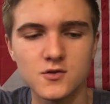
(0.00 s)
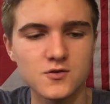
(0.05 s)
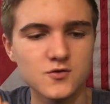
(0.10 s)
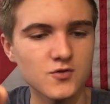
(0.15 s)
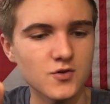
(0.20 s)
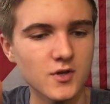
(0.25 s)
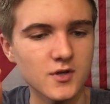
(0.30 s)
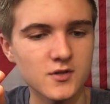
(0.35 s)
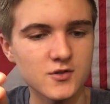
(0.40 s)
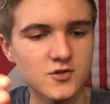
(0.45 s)

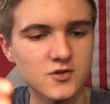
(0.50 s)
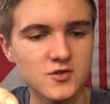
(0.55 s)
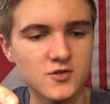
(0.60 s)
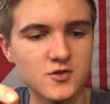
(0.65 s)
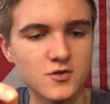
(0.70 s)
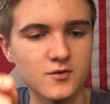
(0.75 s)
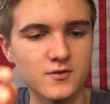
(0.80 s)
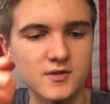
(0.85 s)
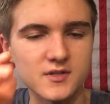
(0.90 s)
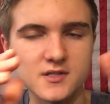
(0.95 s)
try to just
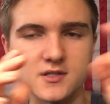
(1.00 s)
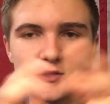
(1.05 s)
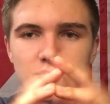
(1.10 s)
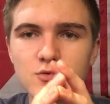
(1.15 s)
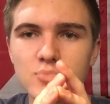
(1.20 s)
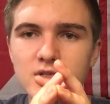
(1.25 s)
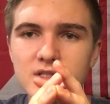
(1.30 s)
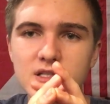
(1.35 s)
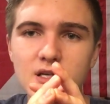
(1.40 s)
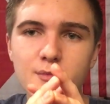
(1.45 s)
turn this
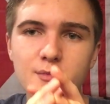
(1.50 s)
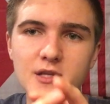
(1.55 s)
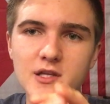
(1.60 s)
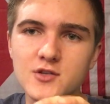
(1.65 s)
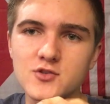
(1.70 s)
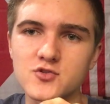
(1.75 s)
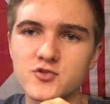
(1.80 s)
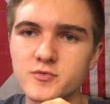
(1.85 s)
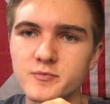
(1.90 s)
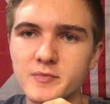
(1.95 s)
into a dummy
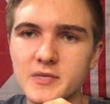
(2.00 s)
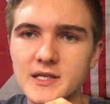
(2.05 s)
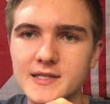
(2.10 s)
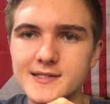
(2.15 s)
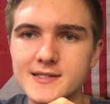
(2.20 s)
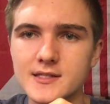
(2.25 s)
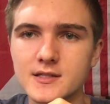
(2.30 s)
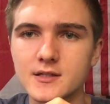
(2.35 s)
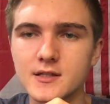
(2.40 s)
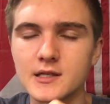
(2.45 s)
engine,
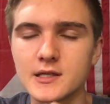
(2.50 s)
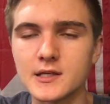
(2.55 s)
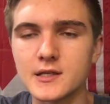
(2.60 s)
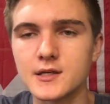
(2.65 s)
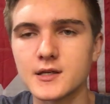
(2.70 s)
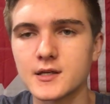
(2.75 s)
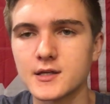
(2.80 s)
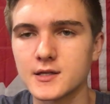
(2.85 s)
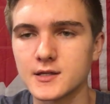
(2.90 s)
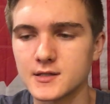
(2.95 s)
basically,
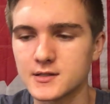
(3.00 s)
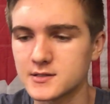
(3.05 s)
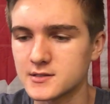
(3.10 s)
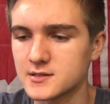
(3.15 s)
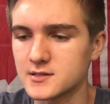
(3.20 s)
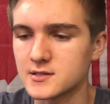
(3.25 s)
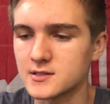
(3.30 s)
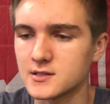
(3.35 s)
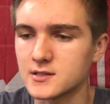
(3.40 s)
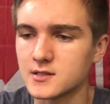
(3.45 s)

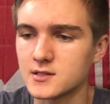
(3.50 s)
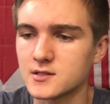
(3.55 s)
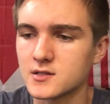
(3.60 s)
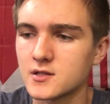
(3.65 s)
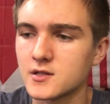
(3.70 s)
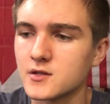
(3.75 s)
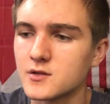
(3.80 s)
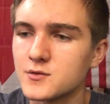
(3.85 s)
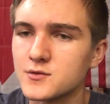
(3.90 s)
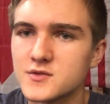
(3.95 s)
and uh,
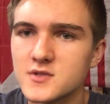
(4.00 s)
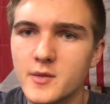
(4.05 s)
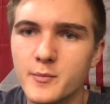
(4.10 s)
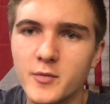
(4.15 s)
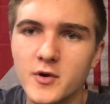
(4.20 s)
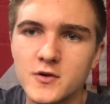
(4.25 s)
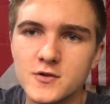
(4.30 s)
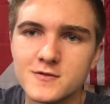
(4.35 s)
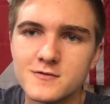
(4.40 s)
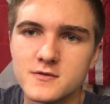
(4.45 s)
use the
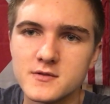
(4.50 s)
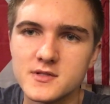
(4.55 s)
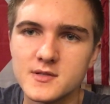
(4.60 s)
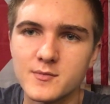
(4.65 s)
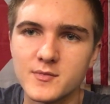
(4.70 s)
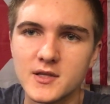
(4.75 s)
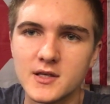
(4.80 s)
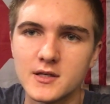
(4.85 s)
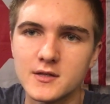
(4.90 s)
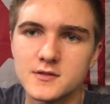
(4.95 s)
parts for
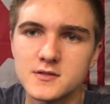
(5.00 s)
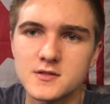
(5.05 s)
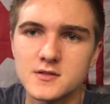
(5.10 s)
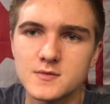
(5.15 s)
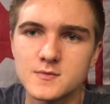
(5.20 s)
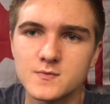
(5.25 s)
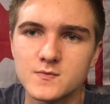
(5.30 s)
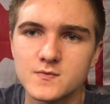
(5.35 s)
something else.